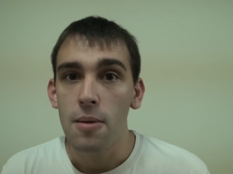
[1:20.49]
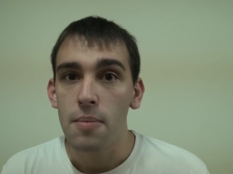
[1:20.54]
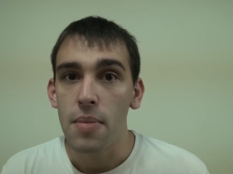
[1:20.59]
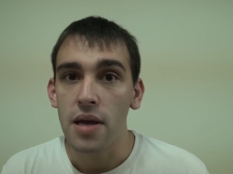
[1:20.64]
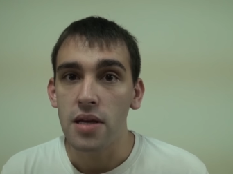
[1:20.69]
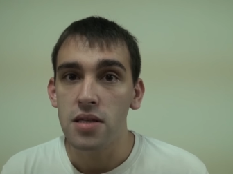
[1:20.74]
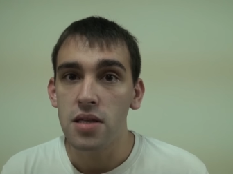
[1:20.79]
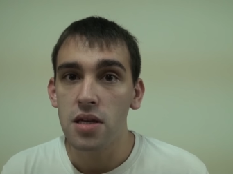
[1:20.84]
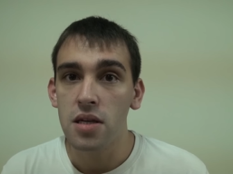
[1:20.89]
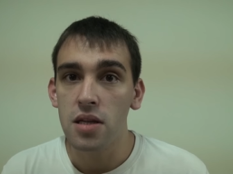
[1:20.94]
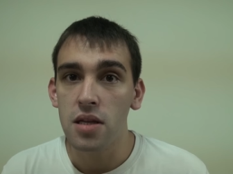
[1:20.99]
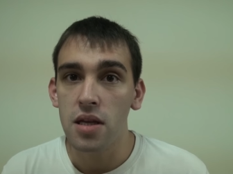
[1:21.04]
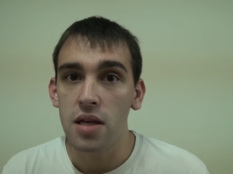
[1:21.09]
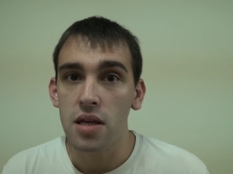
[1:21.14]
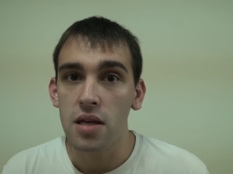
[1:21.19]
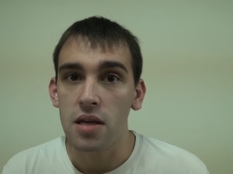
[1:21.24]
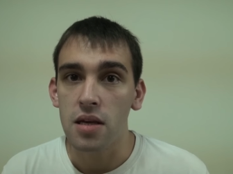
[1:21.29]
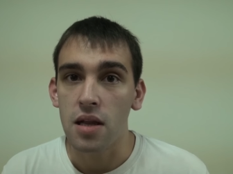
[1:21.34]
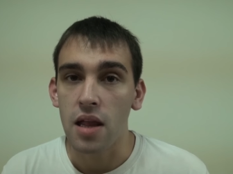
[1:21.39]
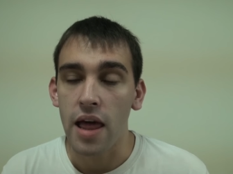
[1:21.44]

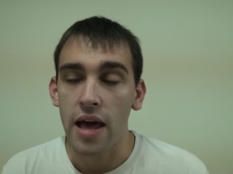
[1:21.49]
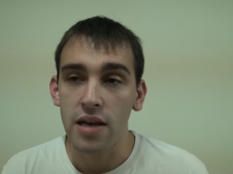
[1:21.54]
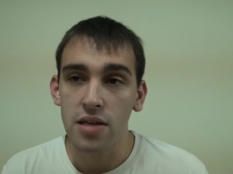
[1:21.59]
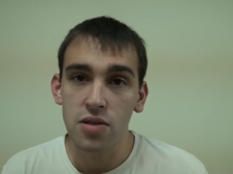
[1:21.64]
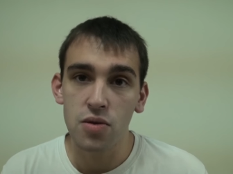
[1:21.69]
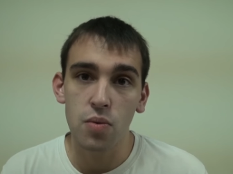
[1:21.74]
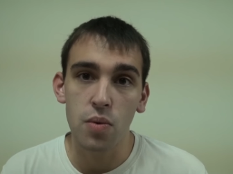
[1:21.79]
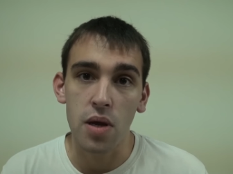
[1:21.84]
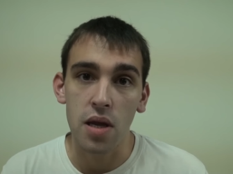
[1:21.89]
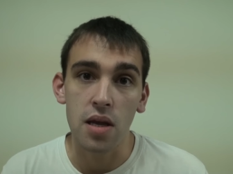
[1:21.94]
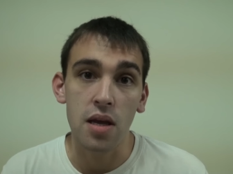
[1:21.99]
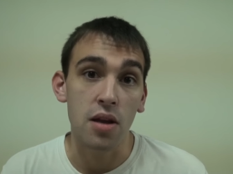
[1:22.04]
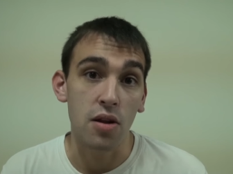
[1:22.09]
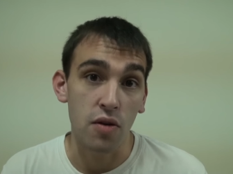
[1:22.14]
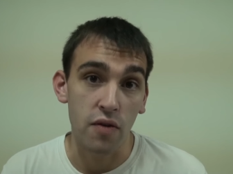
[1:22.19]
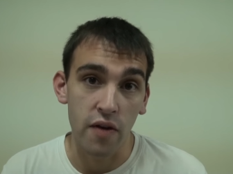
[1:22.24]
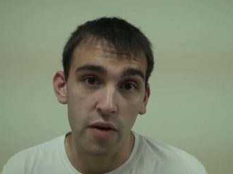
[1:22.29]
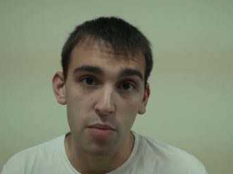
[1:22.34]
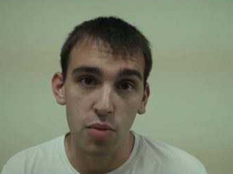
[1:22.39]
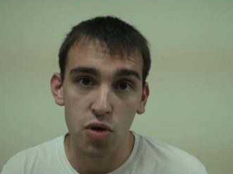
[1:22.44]
Basically, uh, last week on
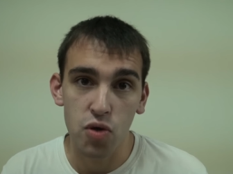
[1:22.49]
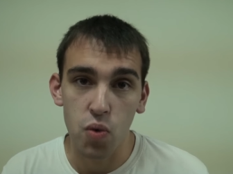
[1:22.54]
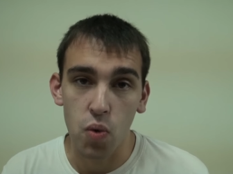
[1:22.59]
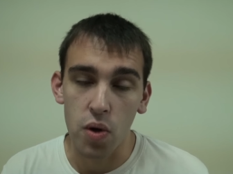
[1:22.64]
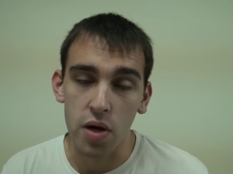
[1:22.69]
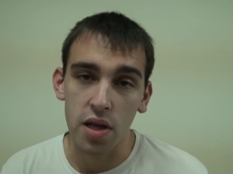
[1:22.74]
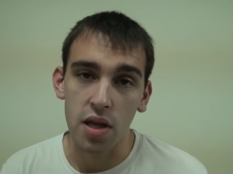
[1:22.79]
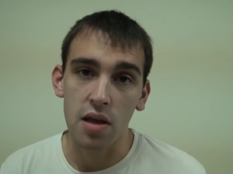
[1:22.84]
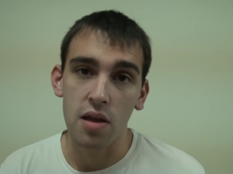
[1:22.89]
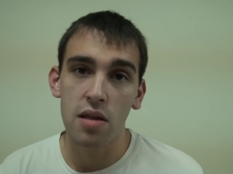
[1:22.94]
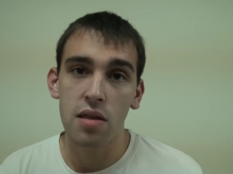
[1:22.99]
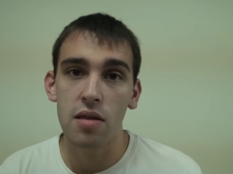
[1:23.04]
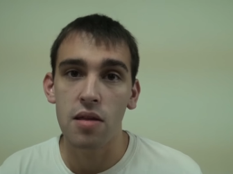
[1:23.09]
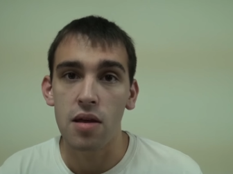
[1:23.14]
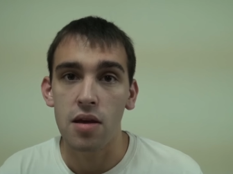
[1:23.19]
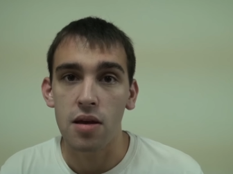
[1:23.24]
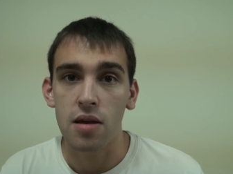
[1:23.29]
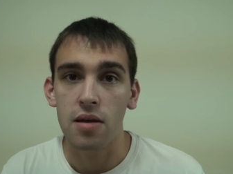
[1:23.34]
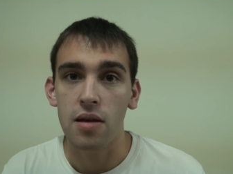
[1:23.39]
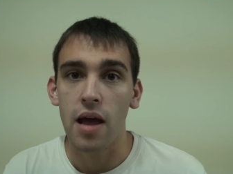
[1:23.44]
November 20th,
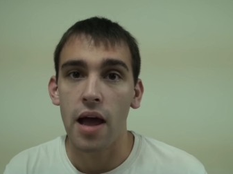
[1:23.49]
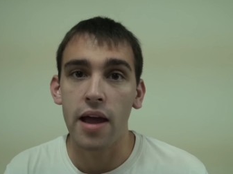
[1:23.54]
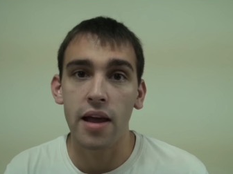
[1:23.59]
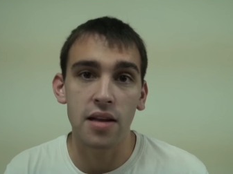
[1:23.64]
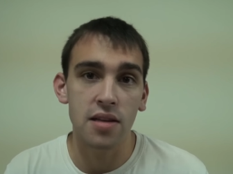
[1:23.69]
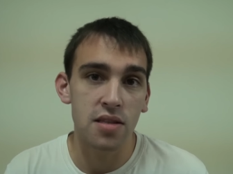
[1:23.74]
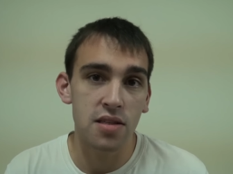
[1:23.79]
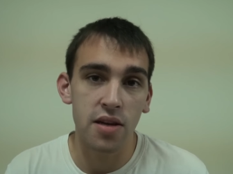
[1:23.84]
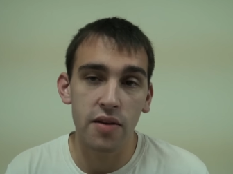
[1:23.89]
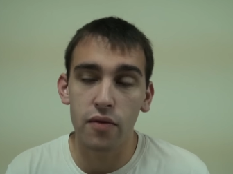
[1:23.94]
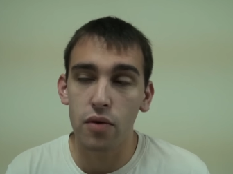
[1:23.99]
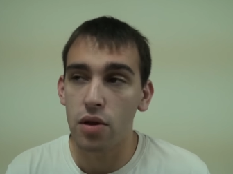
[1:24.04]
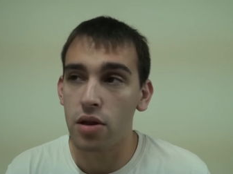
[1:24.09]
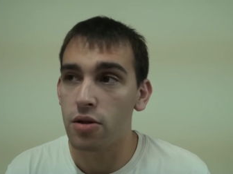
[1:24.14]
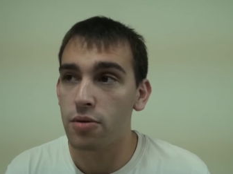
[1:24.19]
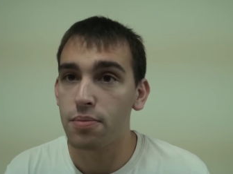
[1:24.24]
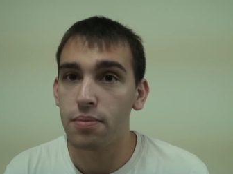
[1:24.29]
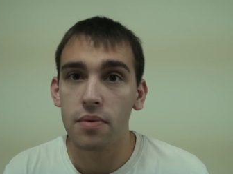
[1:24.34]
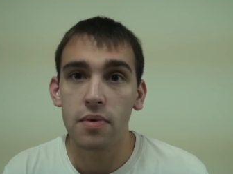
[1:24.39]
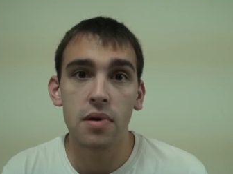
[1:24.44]
uh, I and
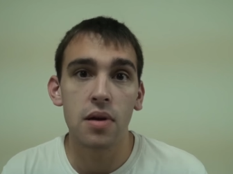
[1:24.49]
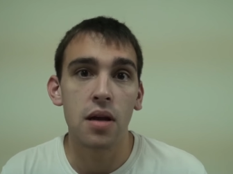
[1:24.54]
several other,